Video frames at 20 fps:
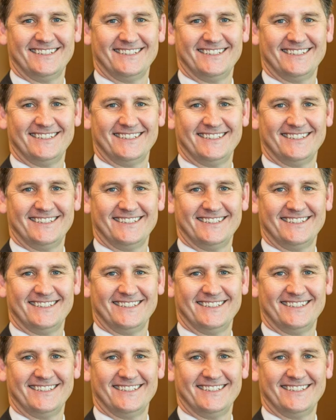
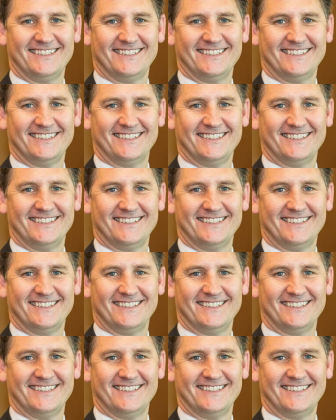
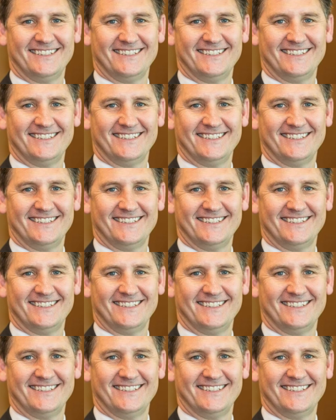
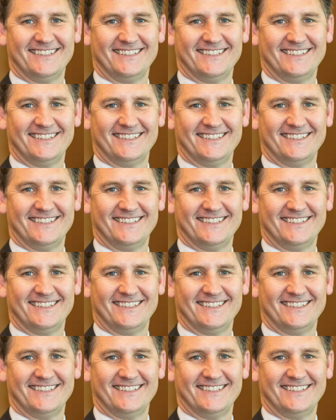(not speaking)